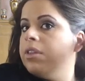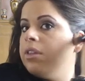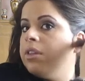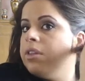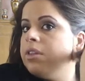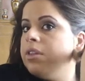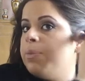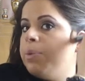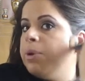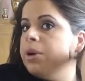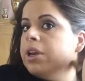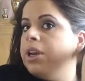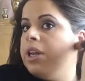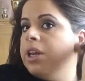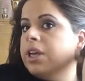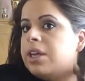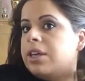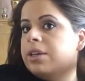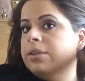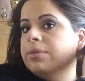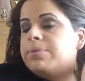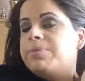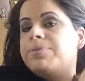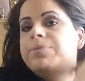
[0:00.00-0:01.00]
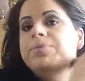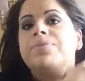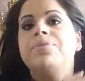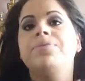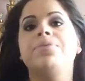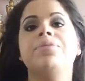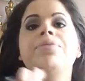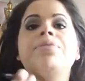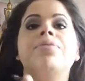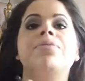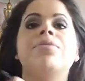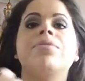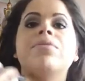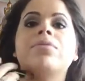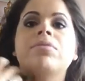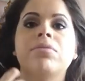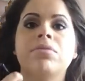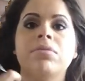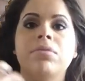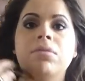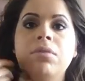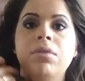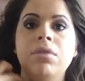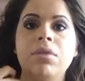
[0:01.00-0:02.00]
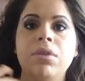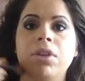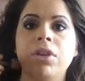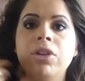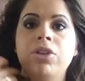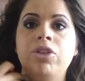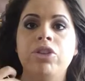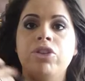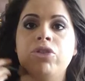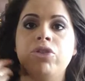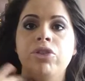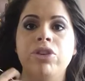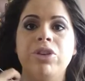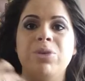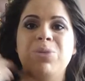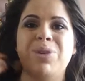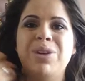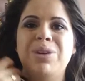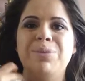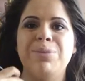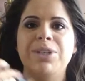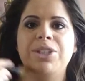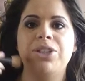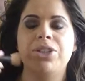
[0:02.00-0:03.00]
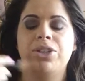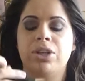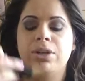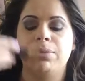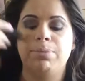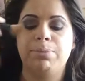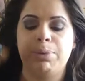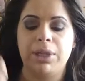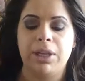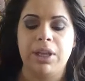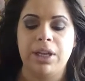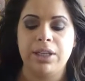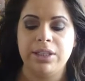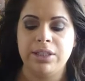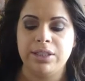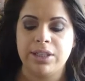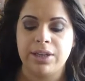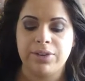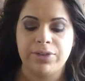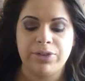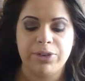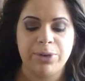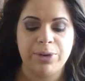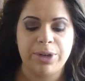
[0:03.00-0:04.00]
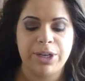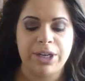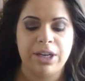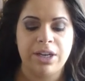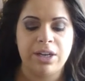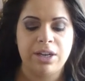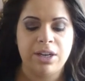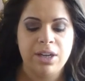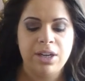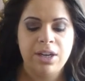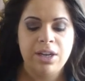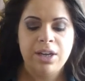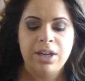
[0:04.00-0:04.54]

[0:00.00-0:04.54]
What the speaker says: to put it. You just really want to make sure it blends everywhere.